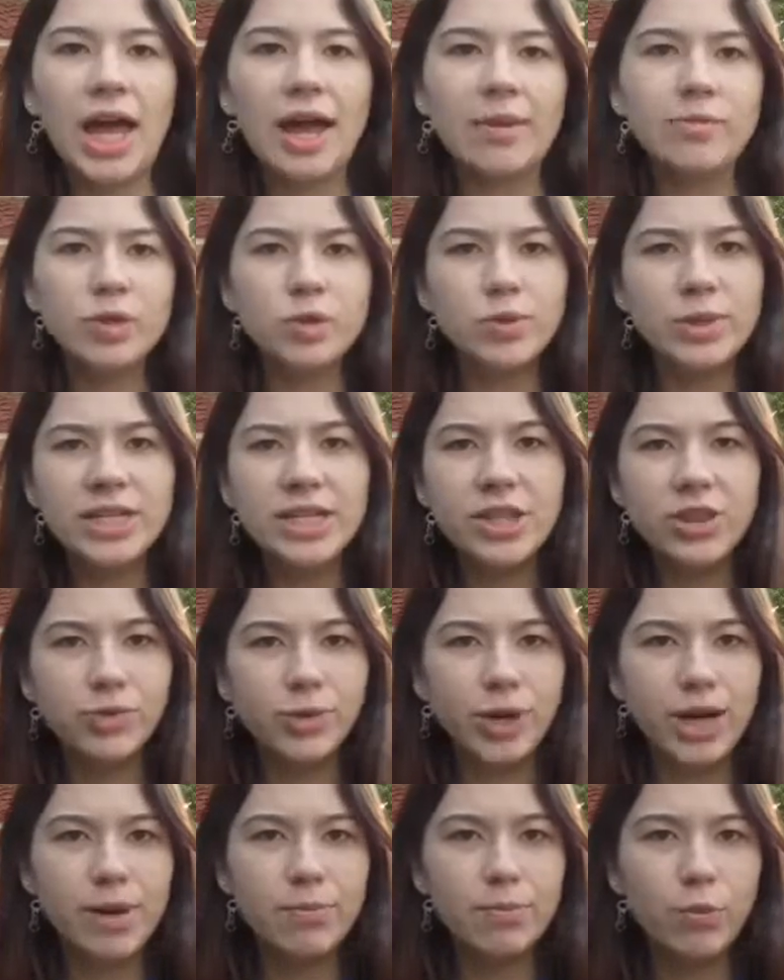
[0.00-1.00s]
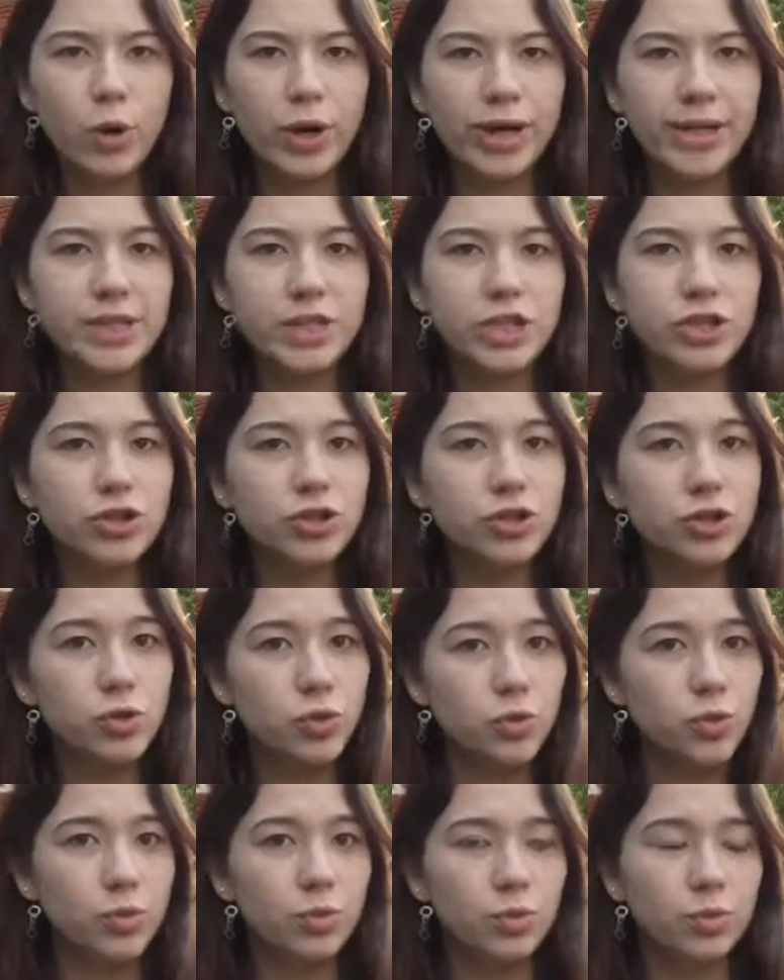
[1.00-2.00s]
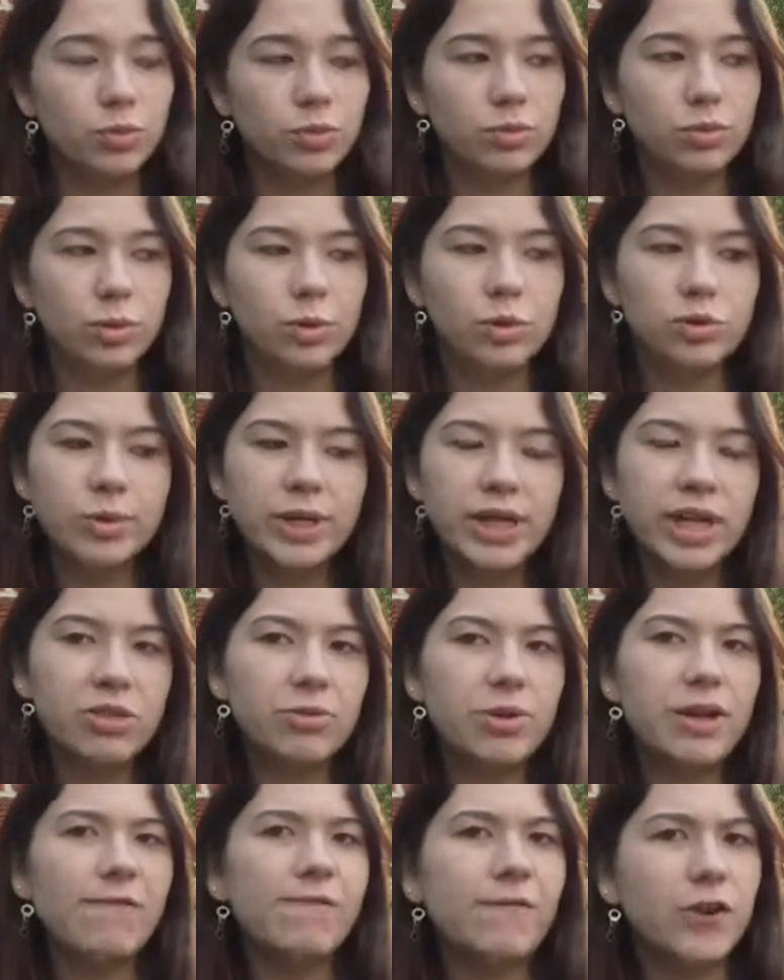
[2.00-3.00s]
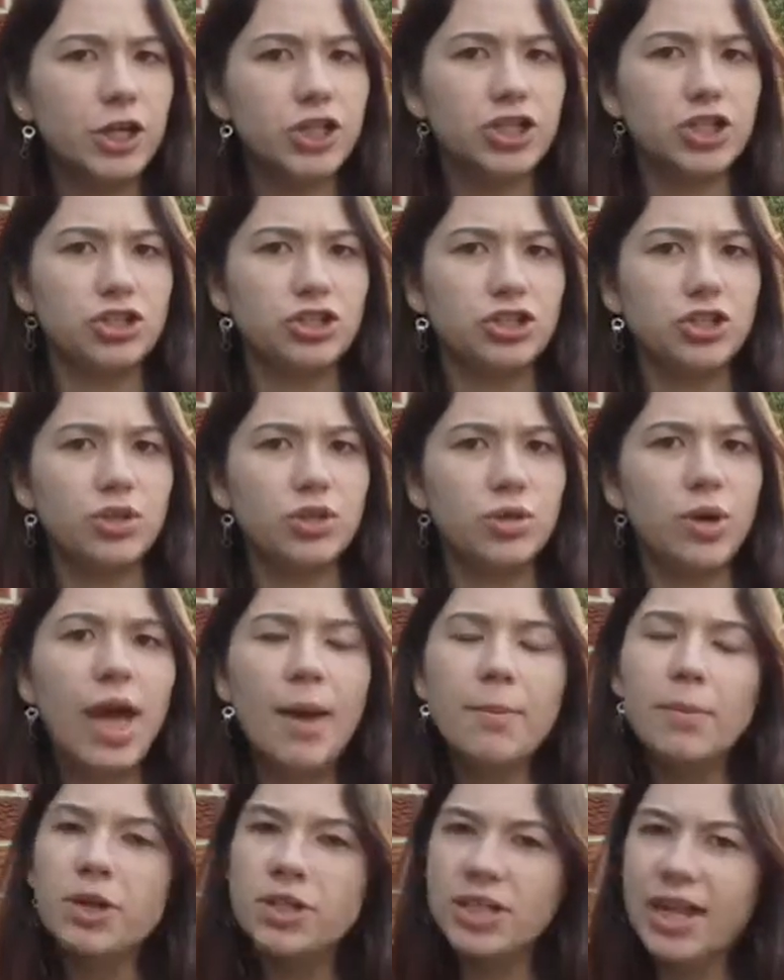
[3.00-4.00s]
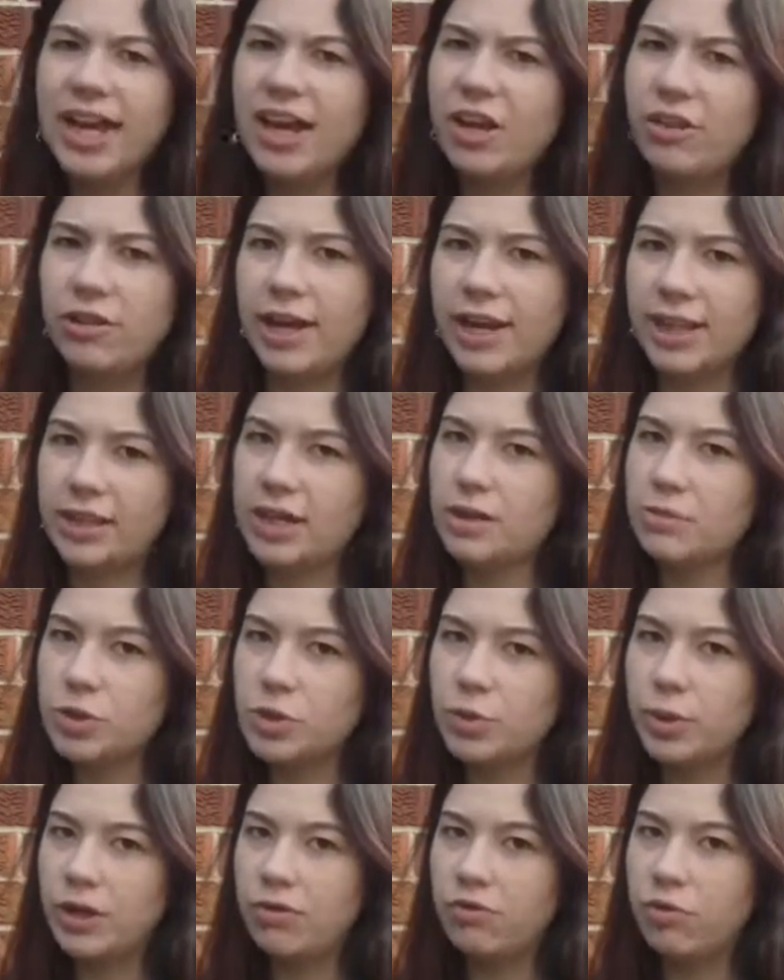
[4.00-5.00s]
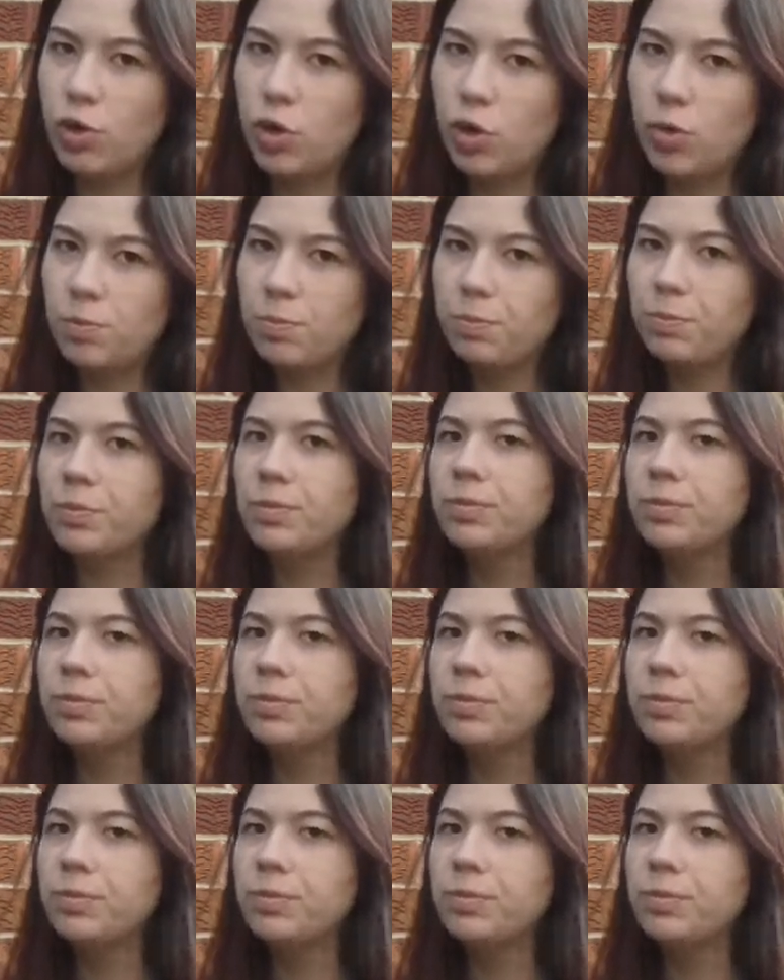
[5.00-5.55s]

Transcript: I'm twenty-three point two, or twenty-three version two, because I don't like the number twenty-four.